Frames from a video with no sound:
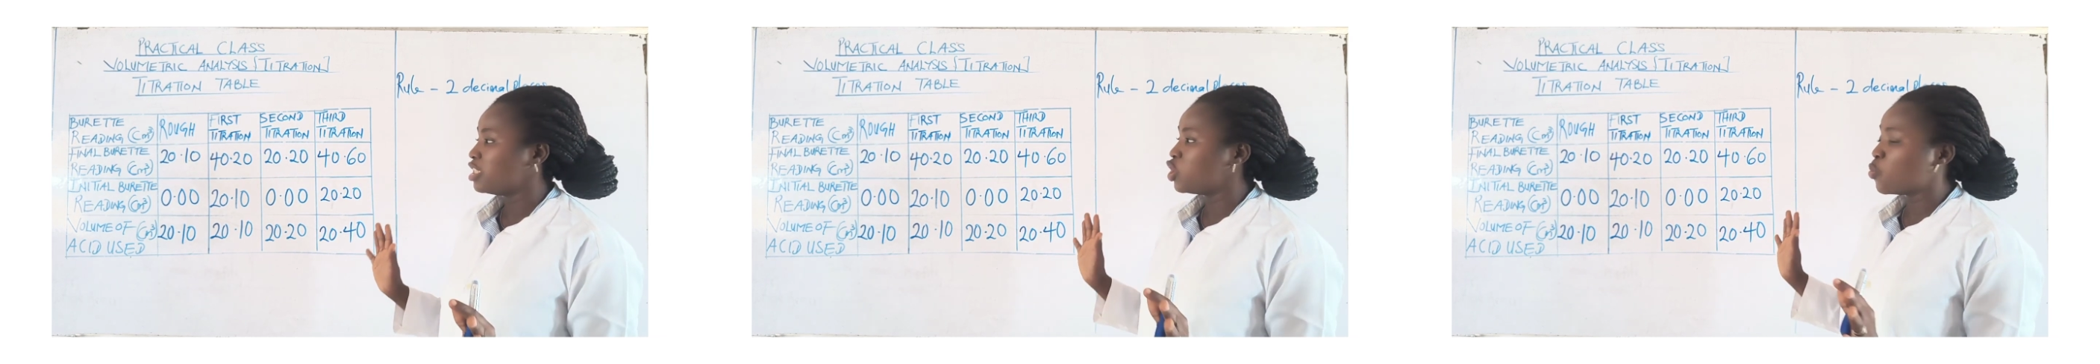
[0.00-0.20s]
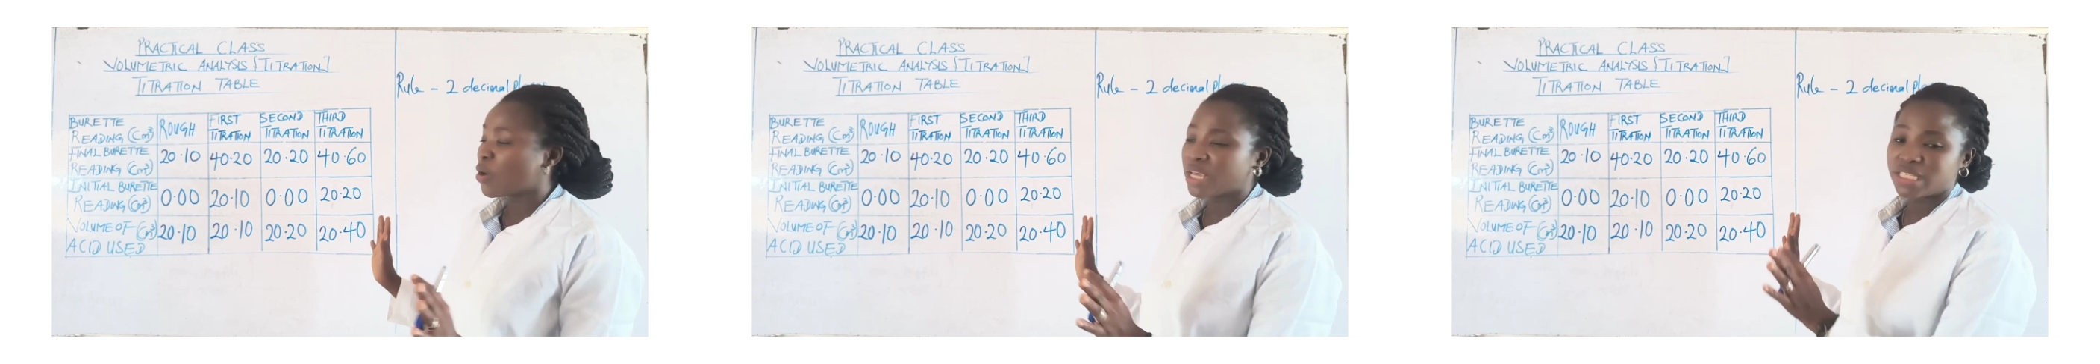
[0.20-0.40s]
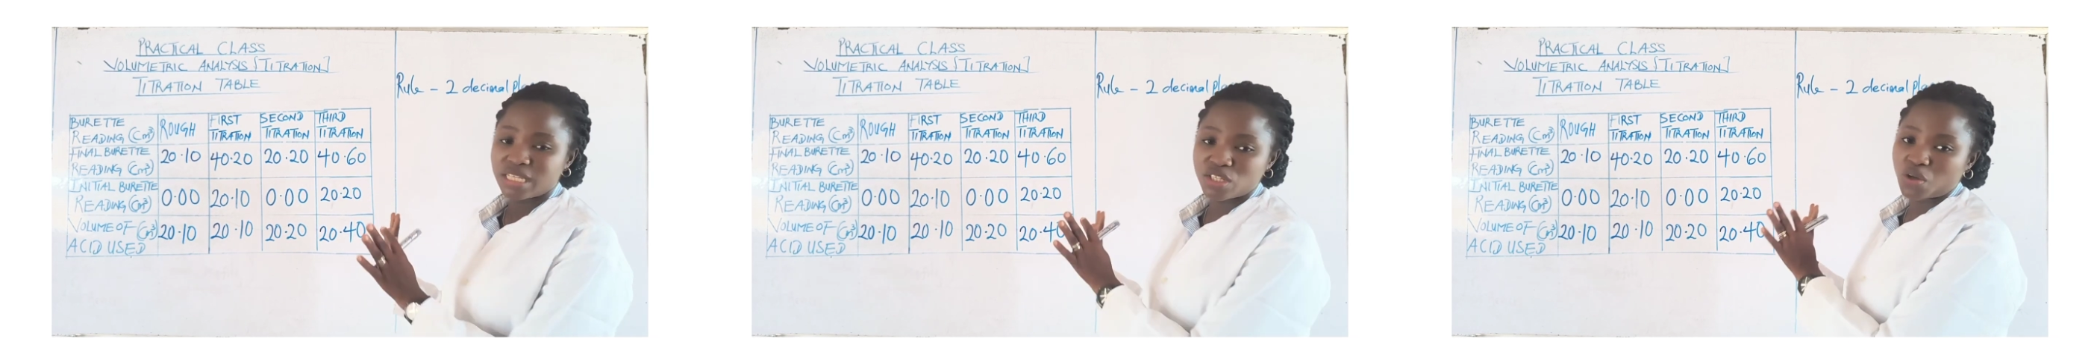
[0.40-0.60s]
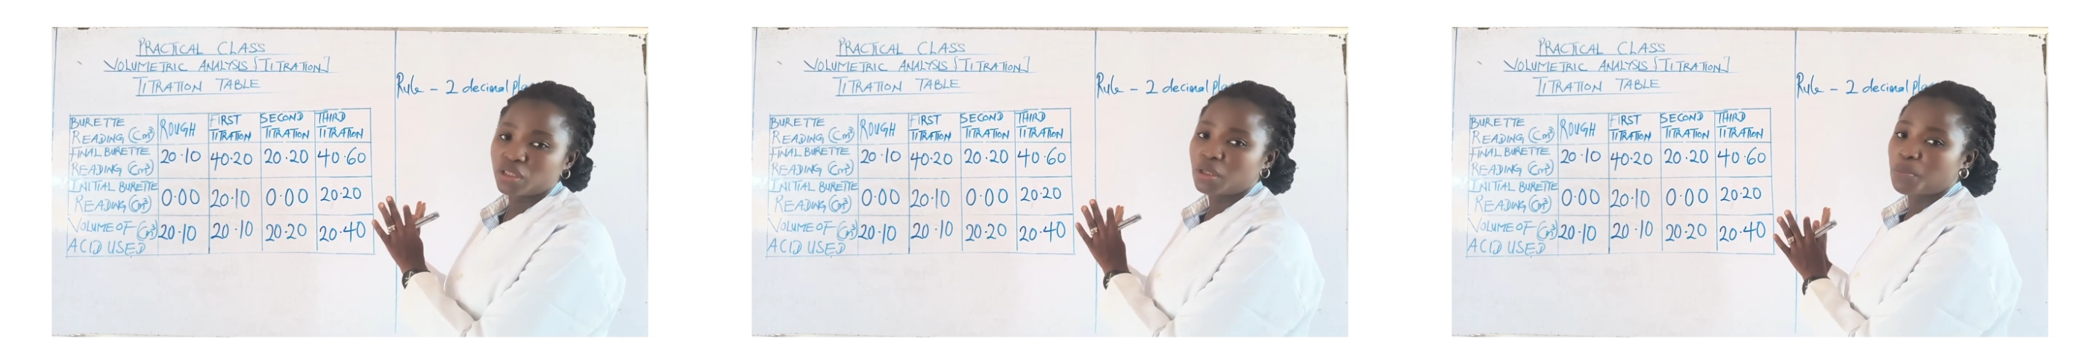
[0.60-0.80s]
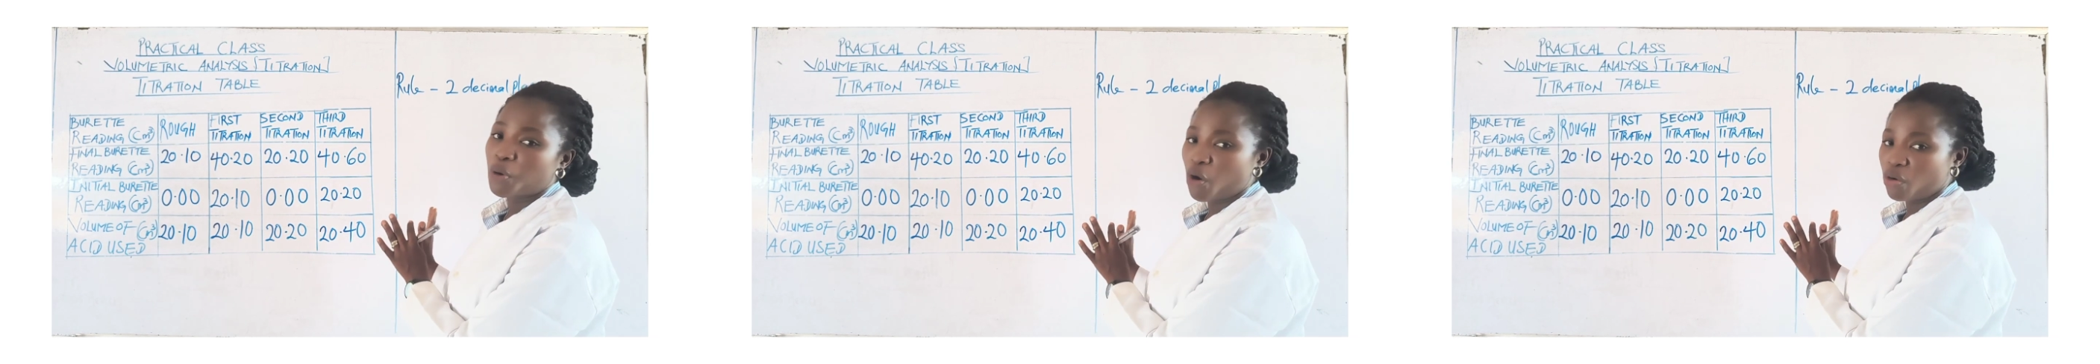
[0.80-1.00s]
the way it is
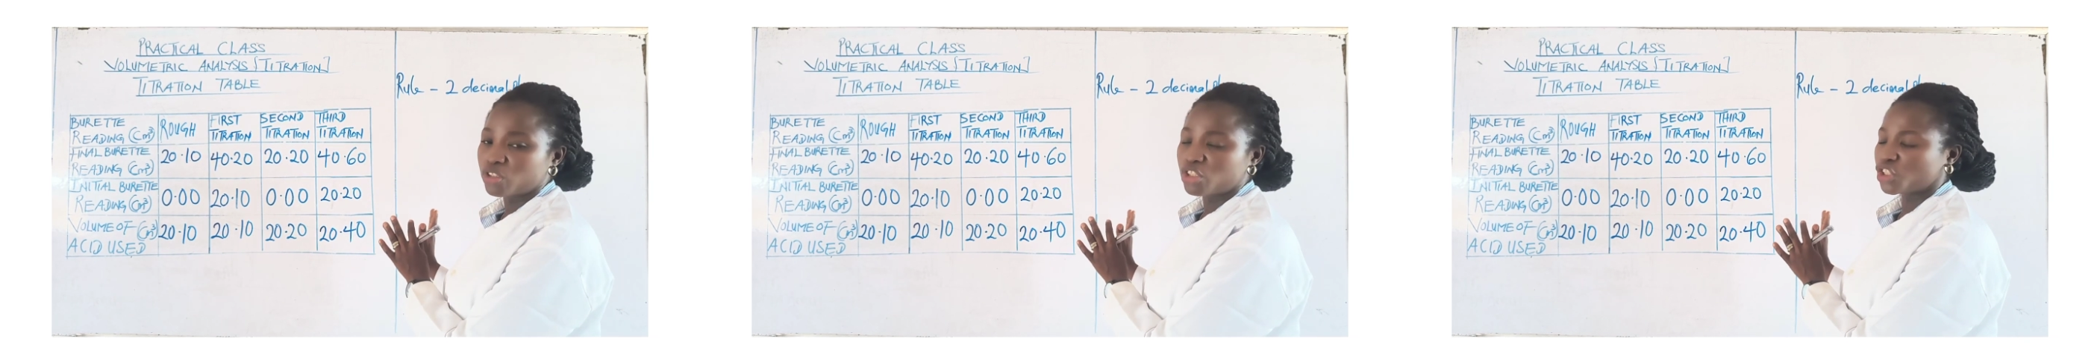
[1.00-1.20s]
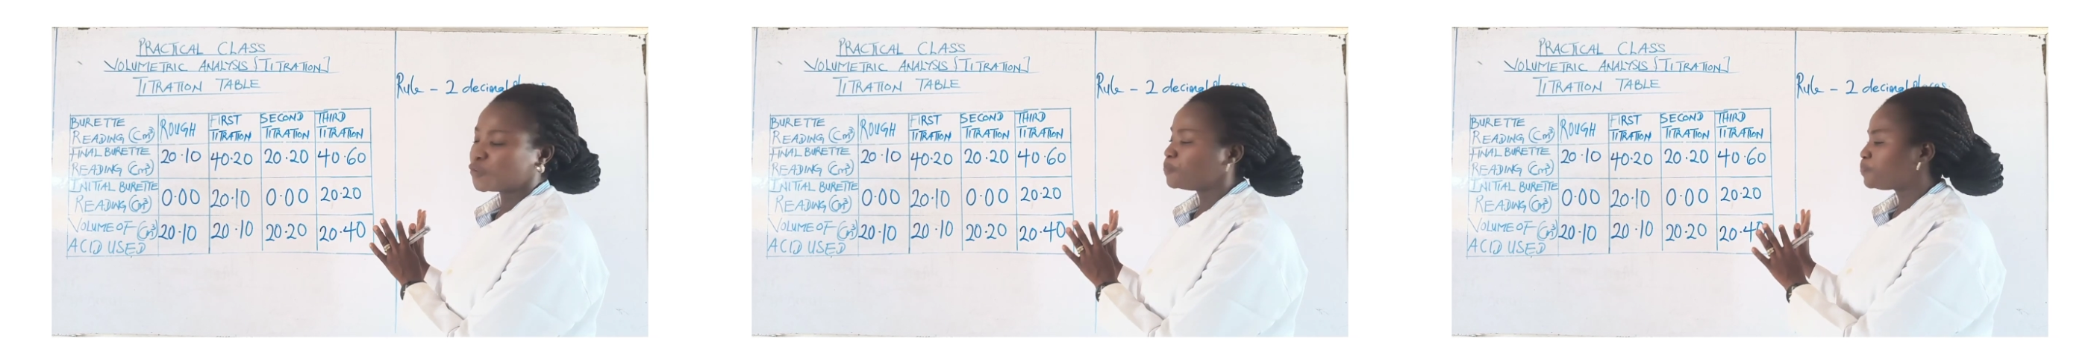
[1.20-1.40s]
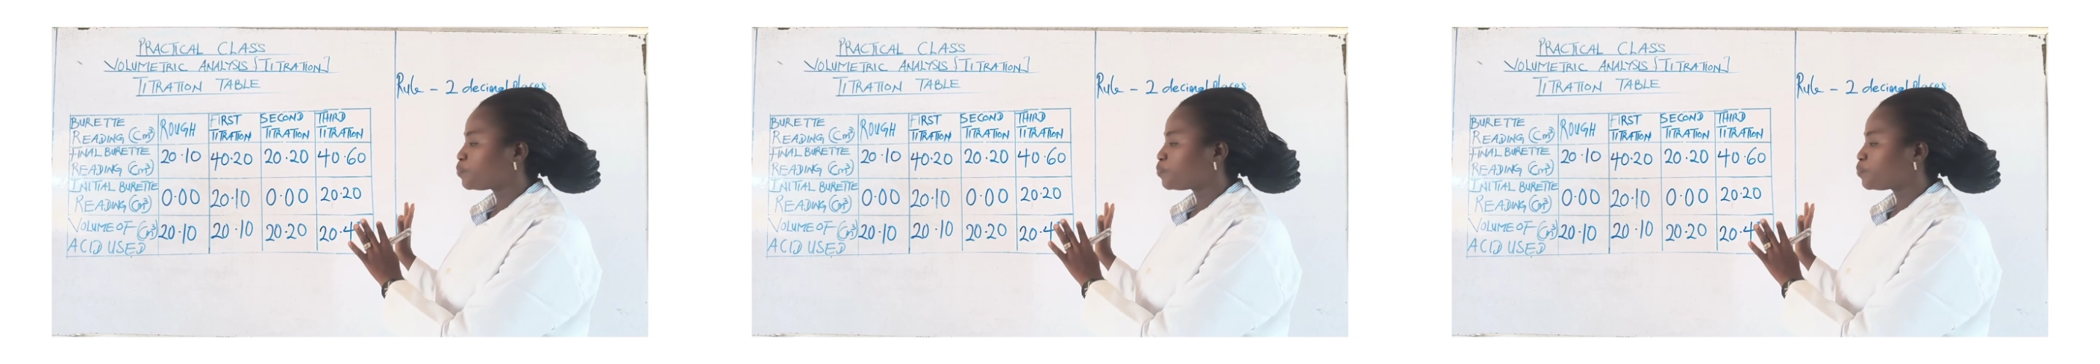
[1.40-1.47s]
on the board,